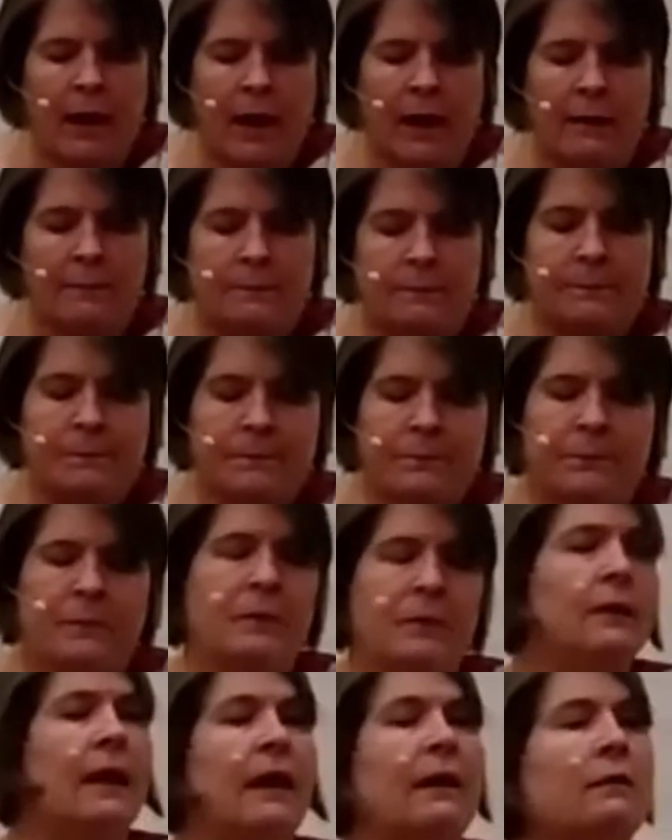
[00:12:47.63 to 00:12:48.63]
Um,
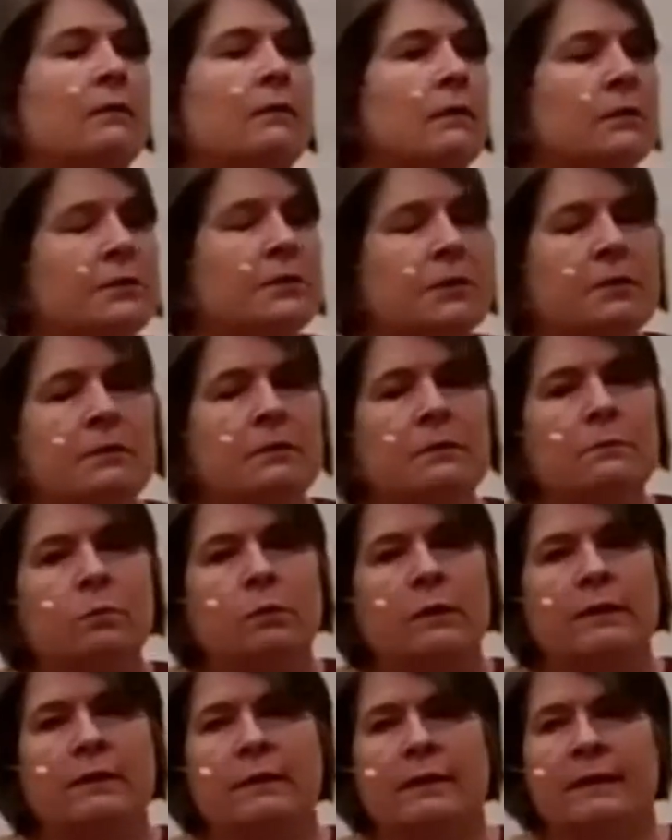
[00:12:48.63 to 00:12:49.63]
now, there's two
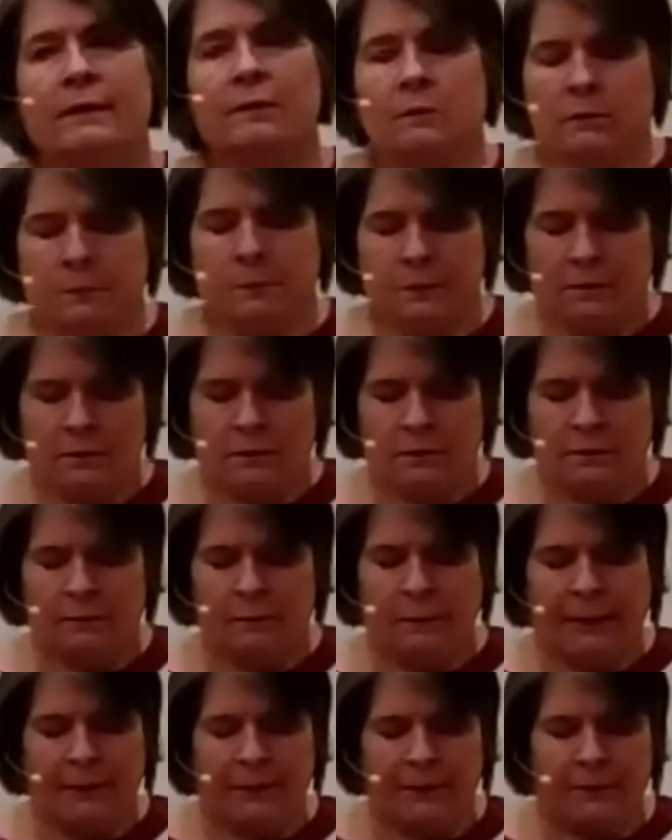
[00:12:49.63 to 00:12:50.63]
important things to observe
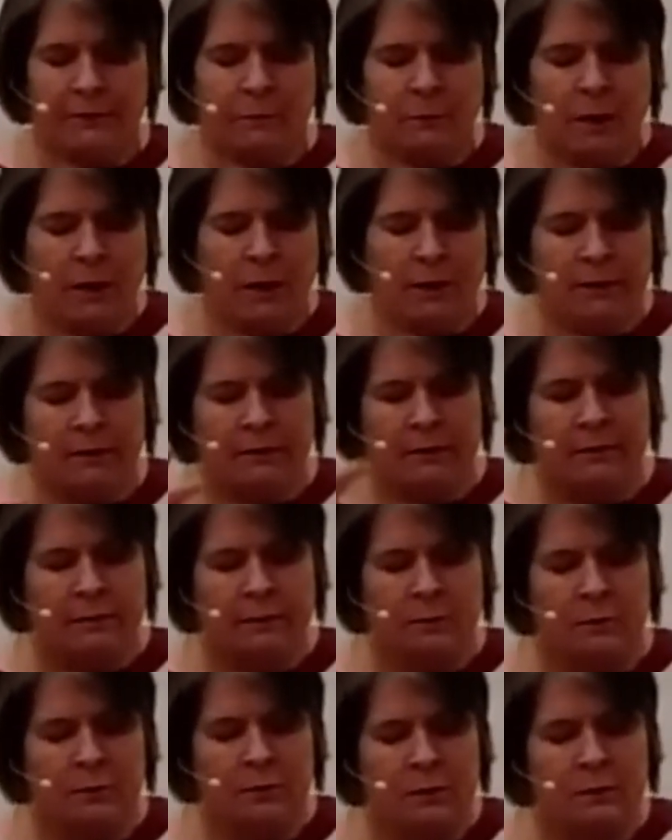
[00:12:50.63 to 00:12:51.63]
about this modern
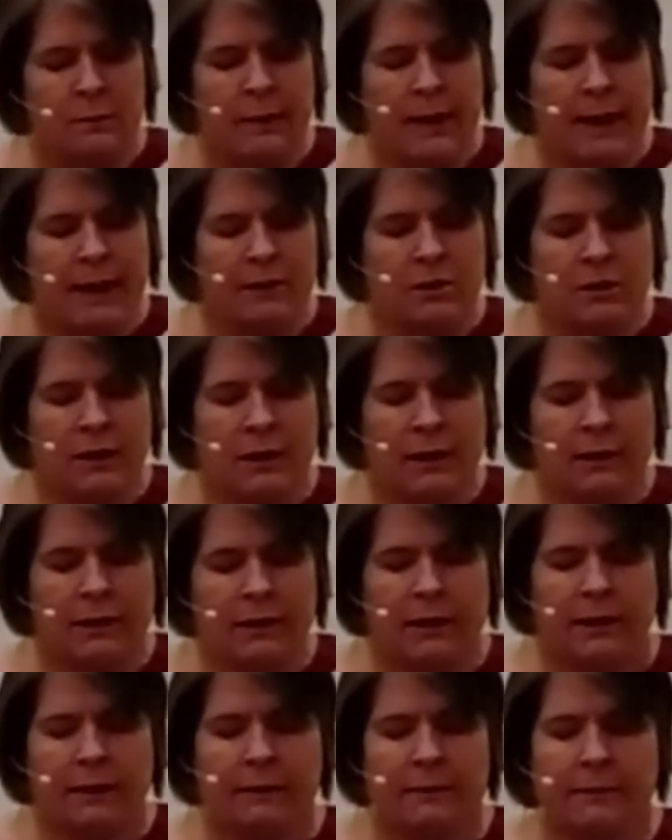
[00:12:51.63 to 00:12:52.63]
social
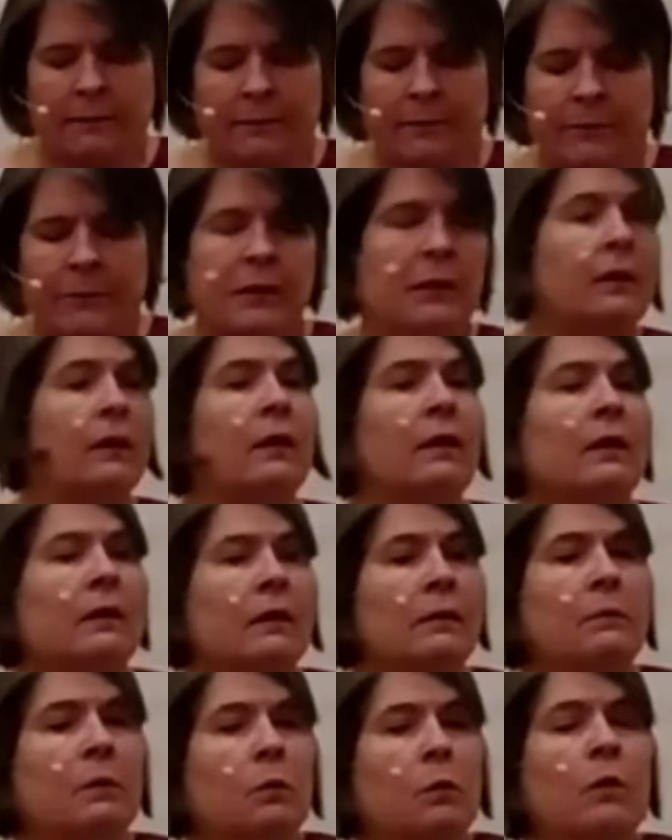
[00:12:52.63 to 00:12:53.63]
imaginary.
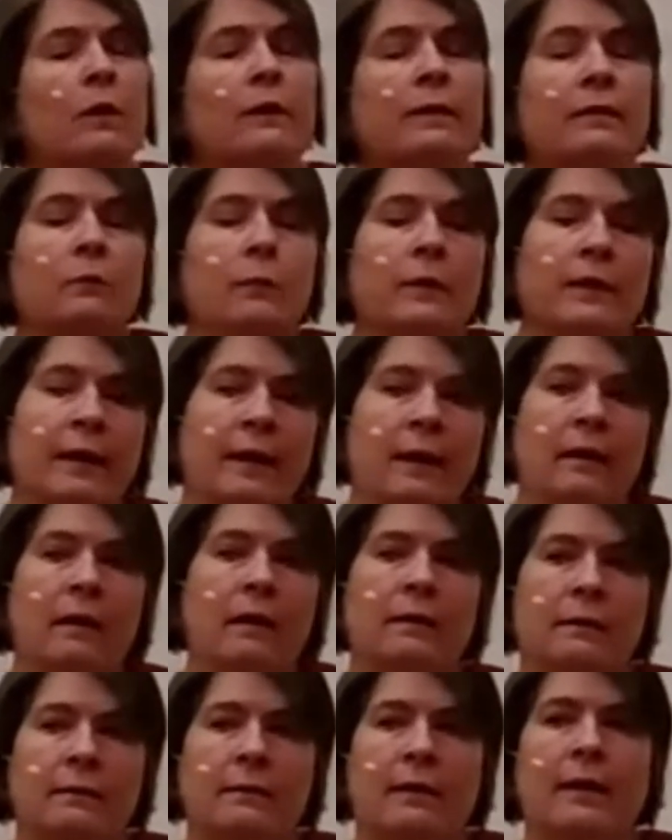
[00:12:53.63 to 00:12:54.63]
Number one is we take our
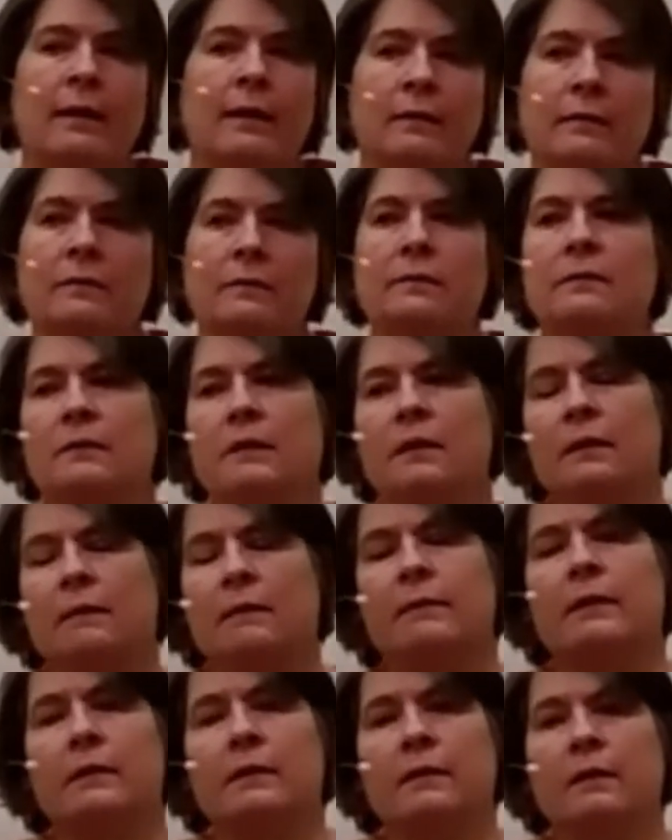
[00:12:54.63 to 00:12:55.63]
desires as
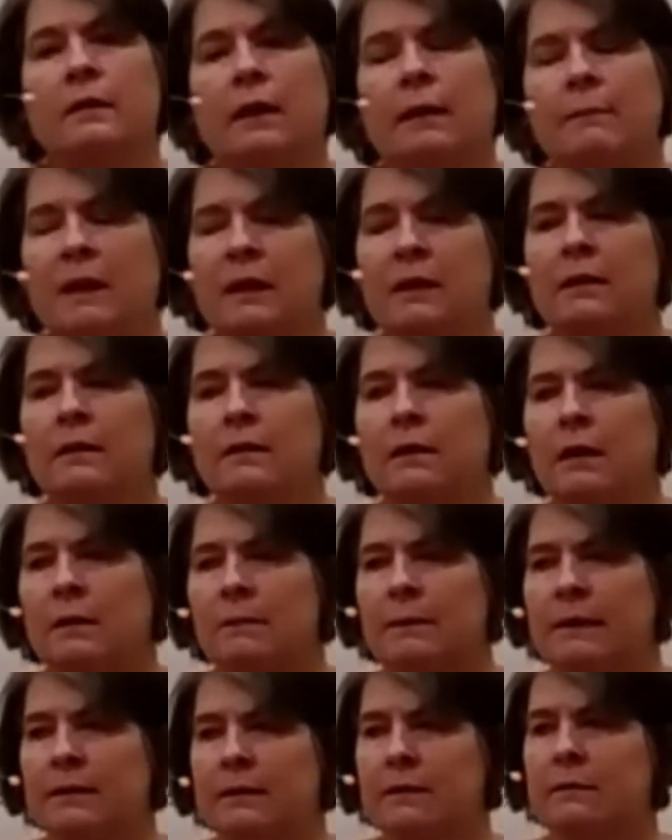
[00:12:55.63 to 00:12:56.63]
given. I'm not going to talk
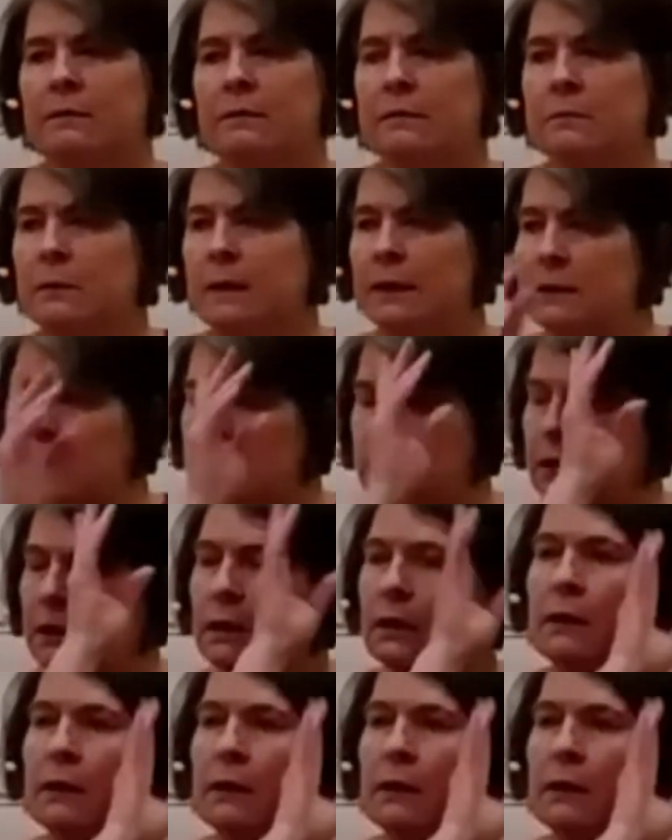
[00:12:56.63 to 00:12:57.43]
about this too much,